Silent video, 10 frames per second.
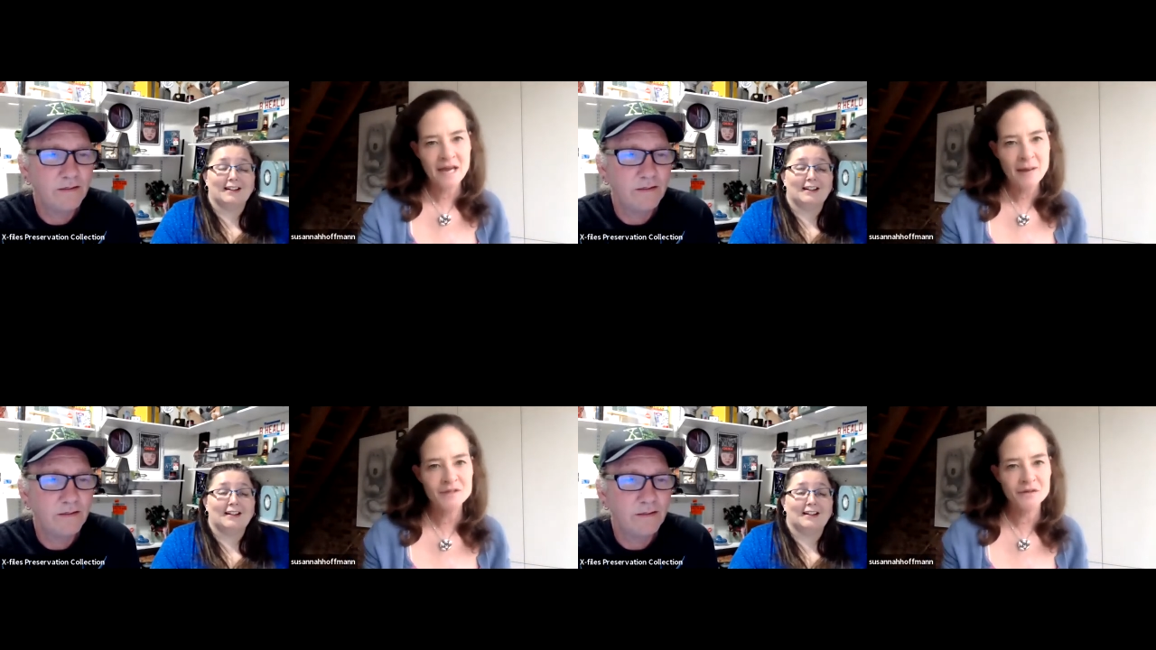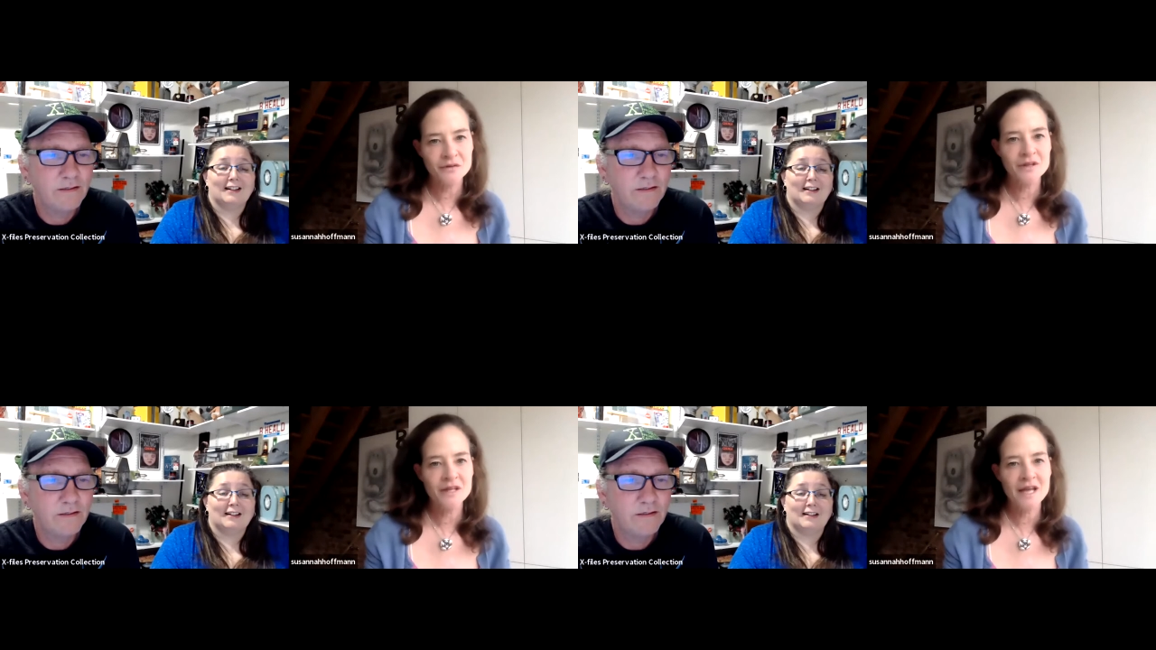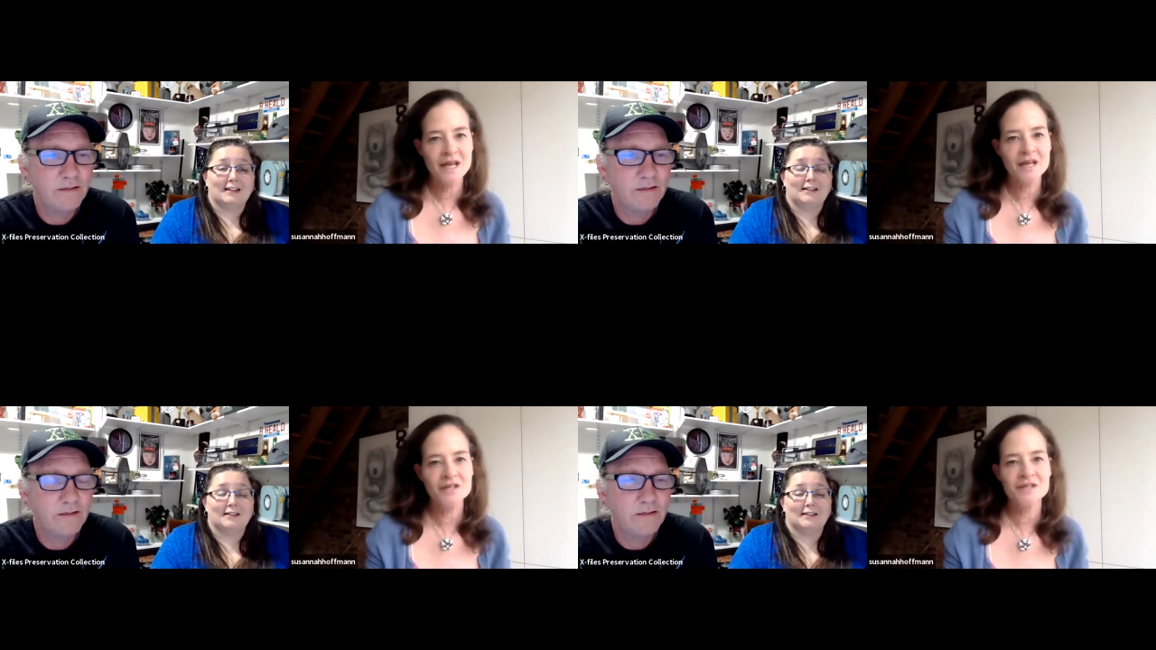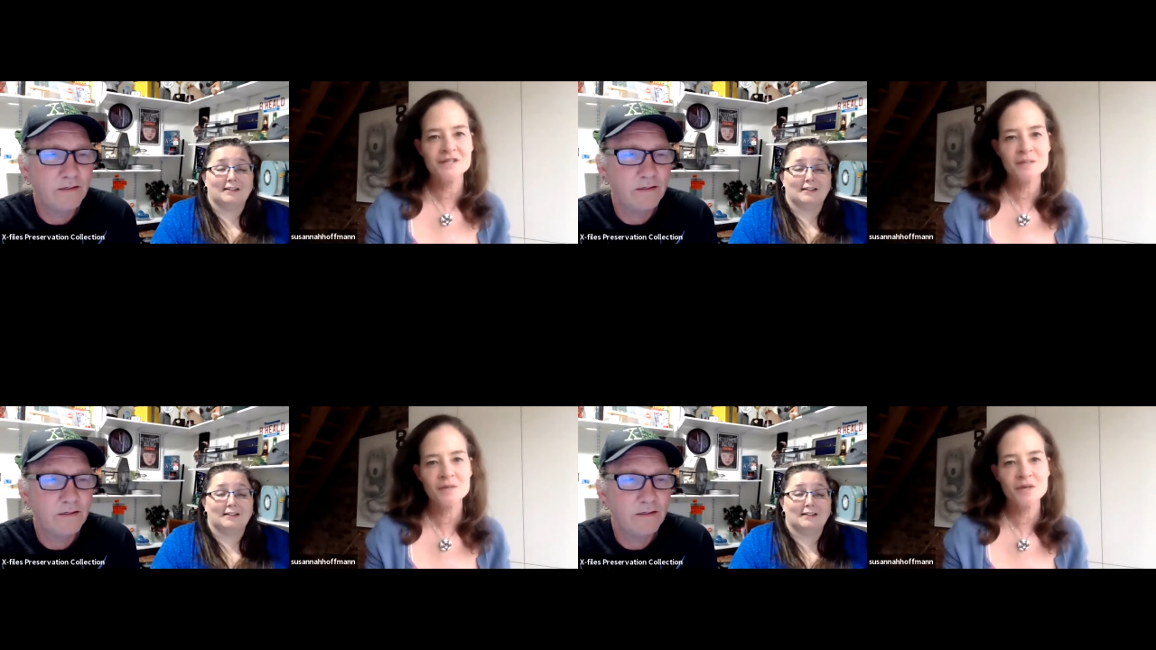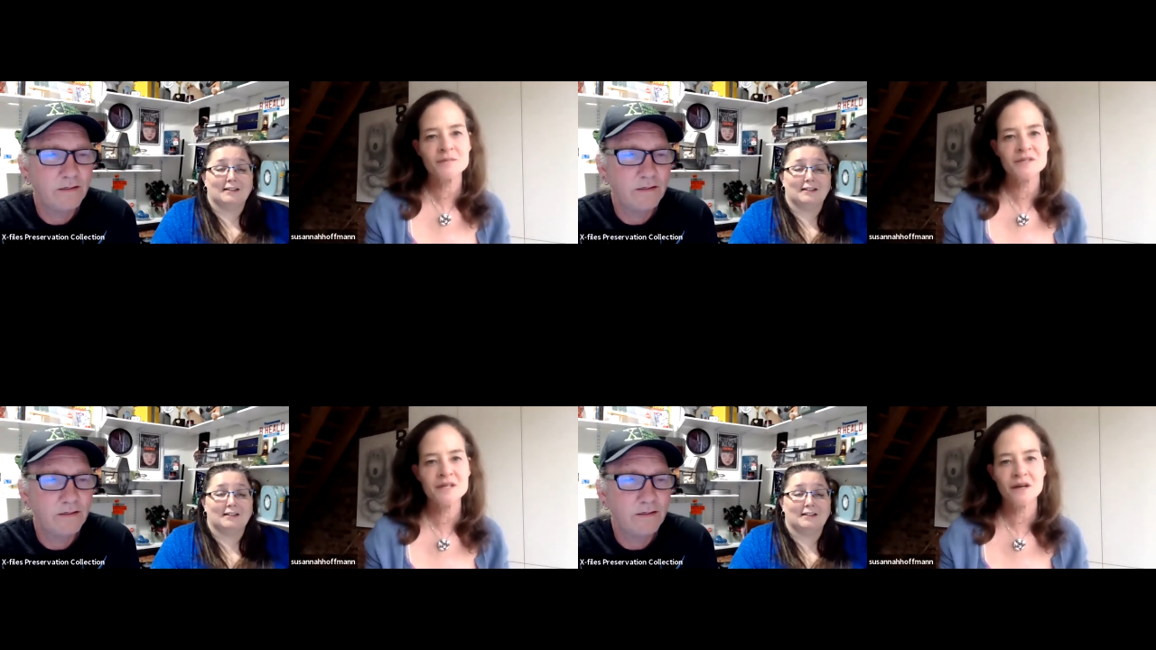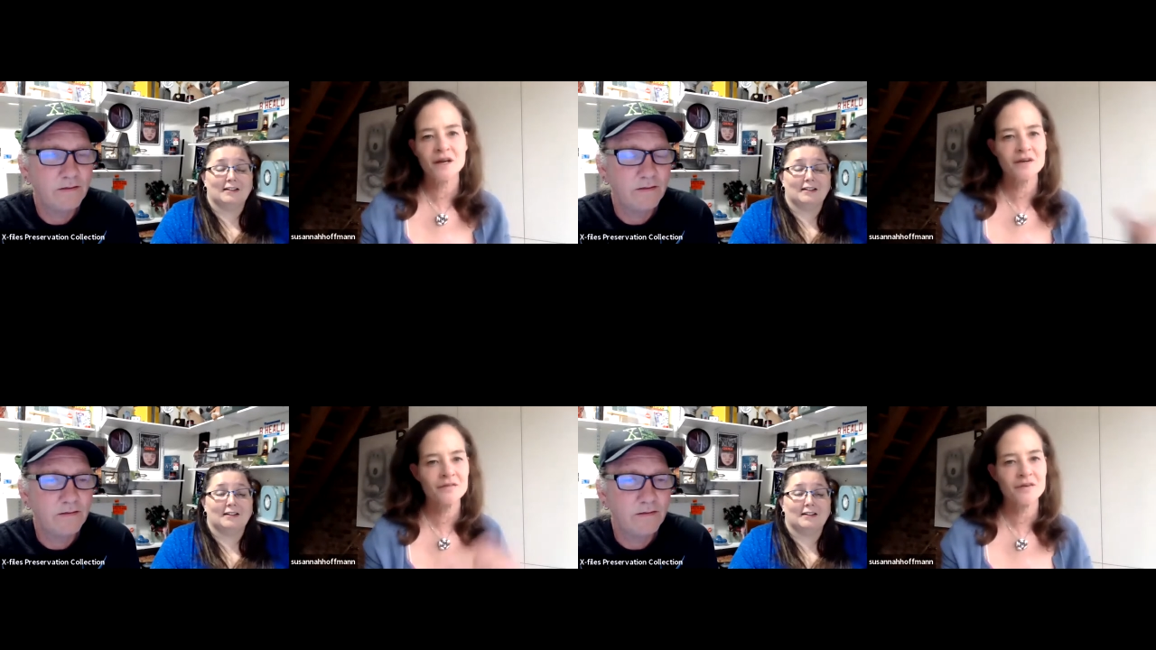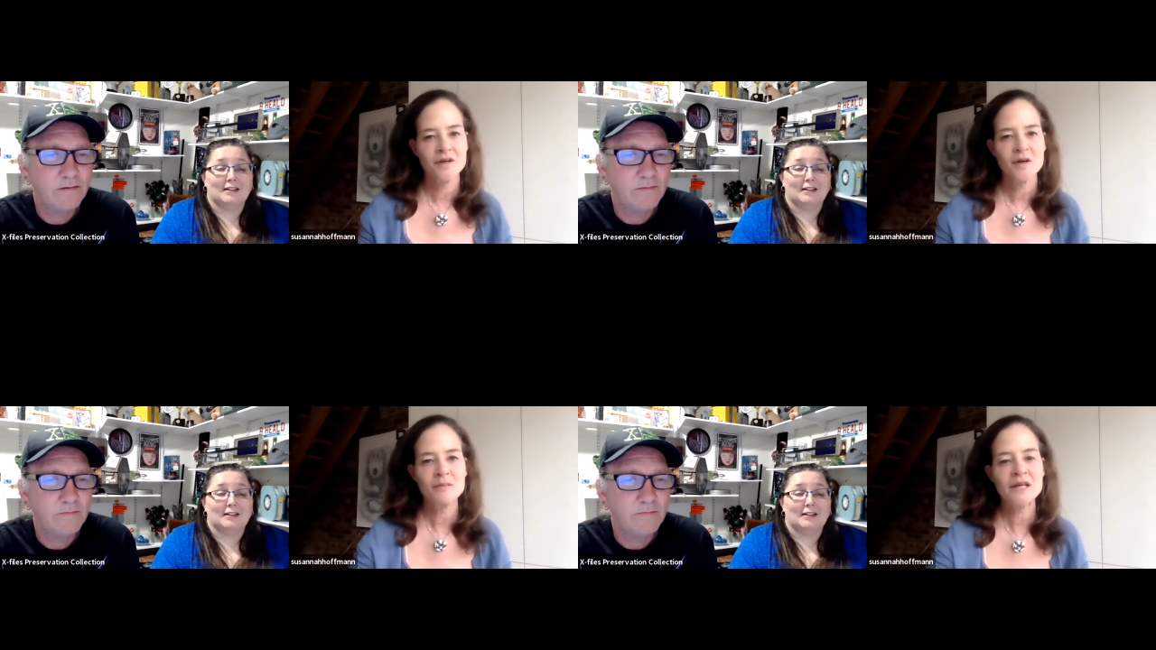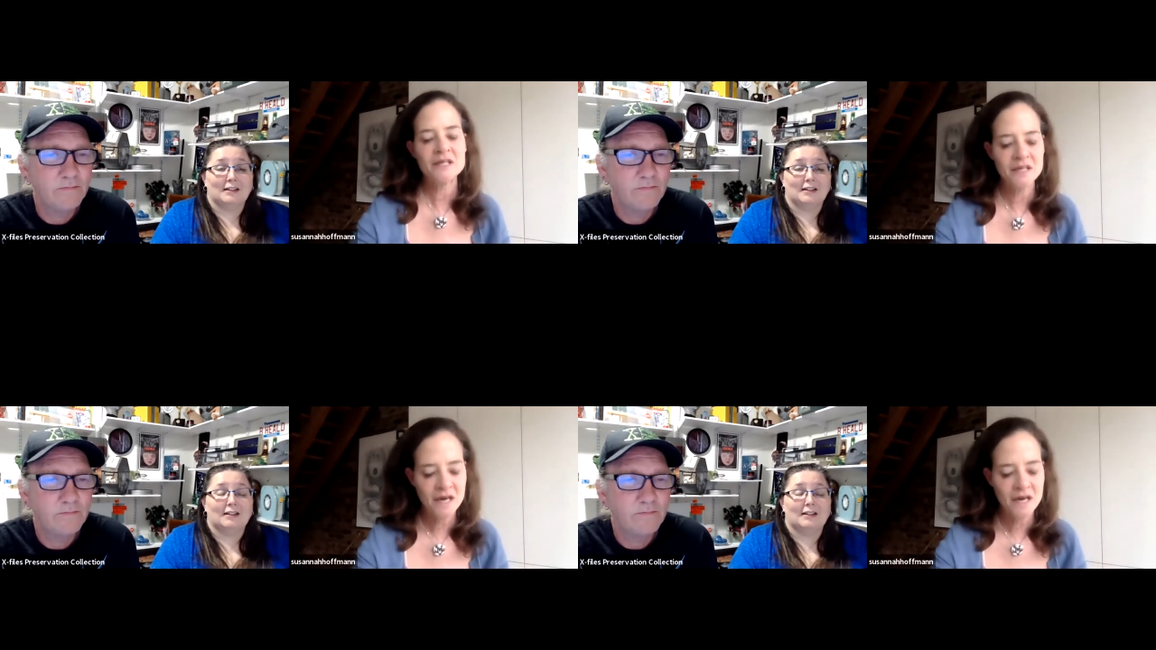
Speaker 1: absolutely age and sometimes they kind of blended.